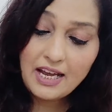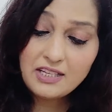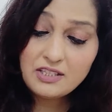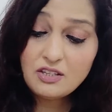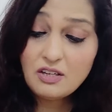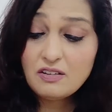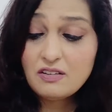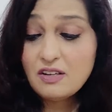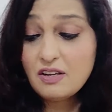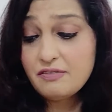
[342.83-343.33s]

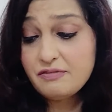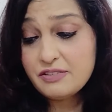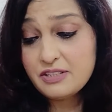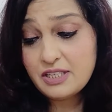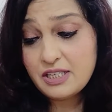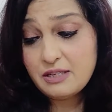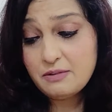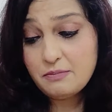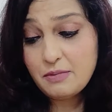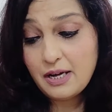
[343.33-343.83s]
As you have
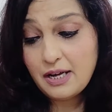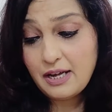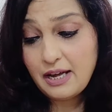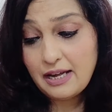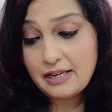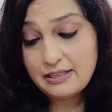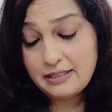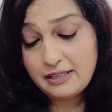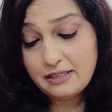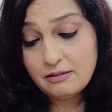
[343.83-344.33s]
seen my,
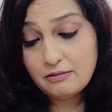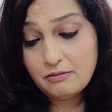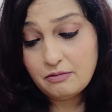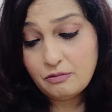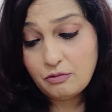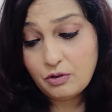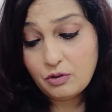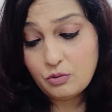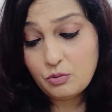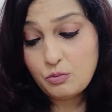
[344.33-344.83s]
I
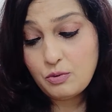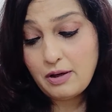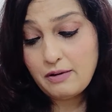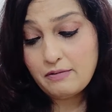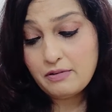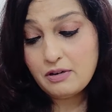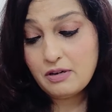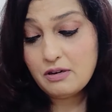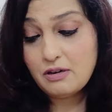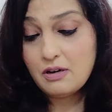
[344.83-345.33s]
think
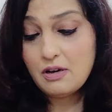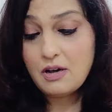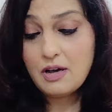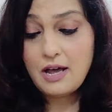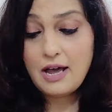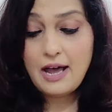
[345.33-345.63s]
whoever